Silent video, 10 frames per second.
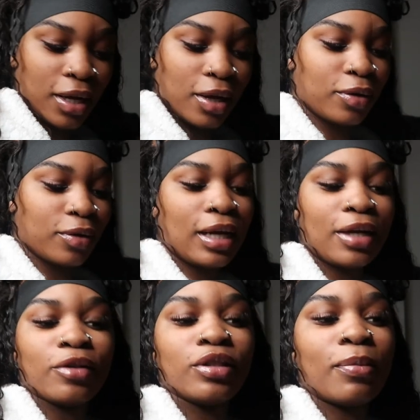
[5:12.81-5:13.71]
i don't
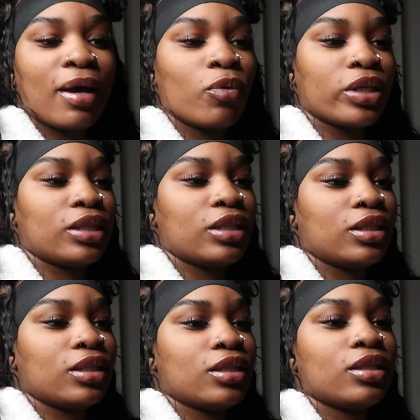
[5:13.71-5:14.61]
gotta go to my
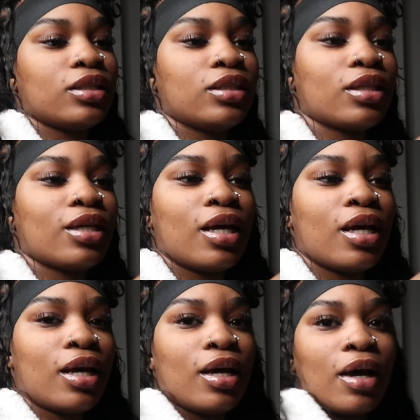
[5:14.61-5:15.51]
questions
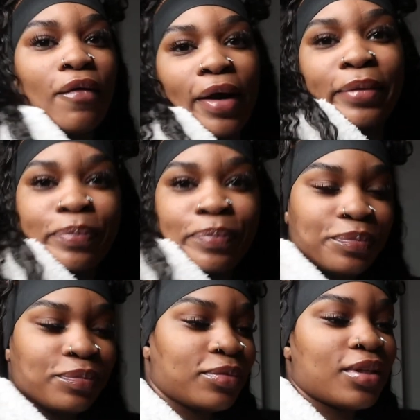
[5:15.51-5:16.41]
all right
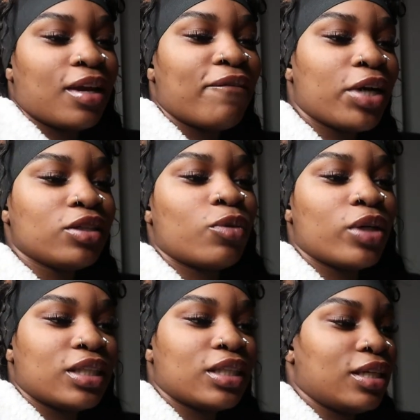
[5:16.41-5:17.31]
first
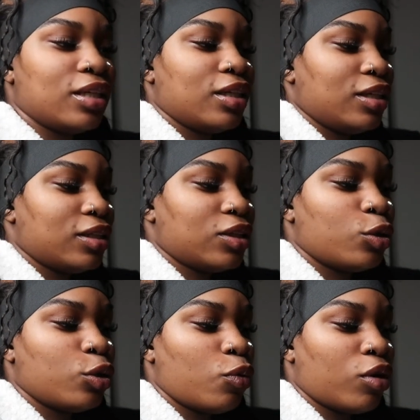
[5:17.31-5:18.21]
question is
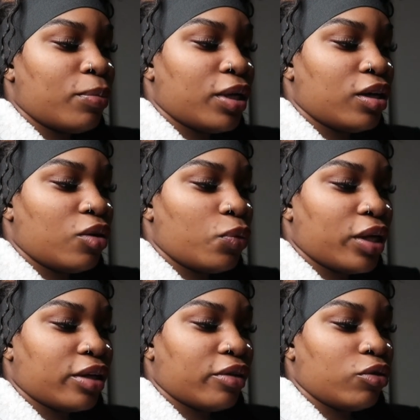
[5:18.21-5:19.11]
do you want to be a
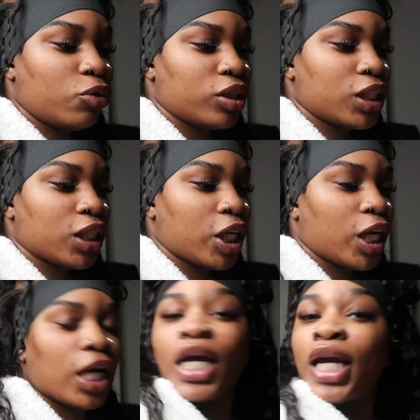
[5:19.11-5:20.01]
wig
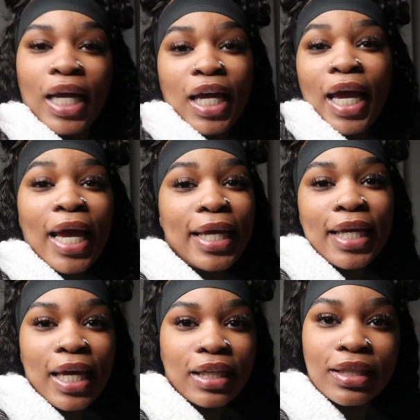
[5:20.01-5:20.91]
influencer and
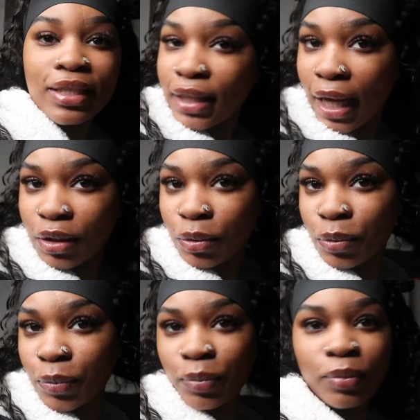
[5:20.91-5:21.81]
yes i do
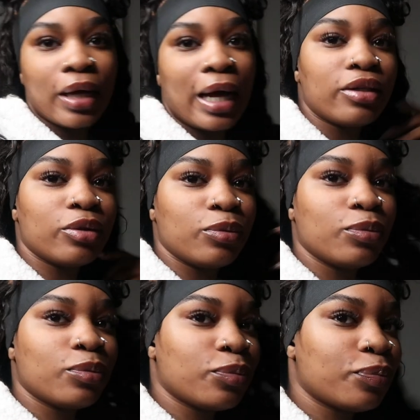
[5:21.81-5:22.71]
i do
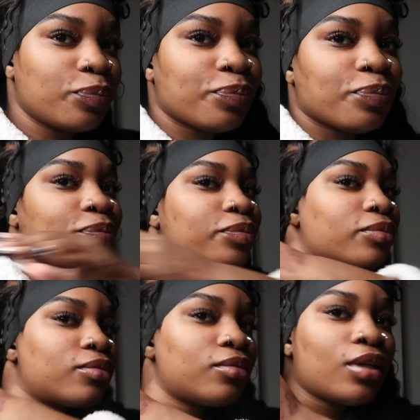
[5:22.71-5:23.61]

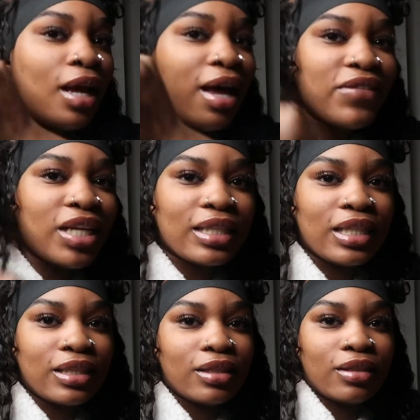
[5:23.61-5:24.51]
i feel like
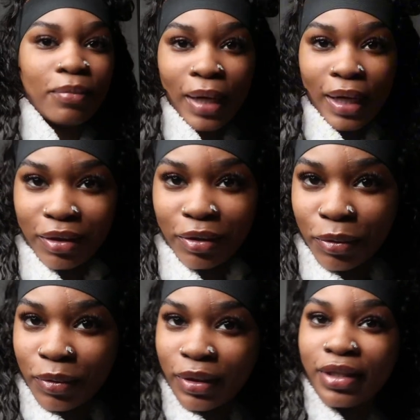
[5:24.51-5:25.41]
that's just something i could do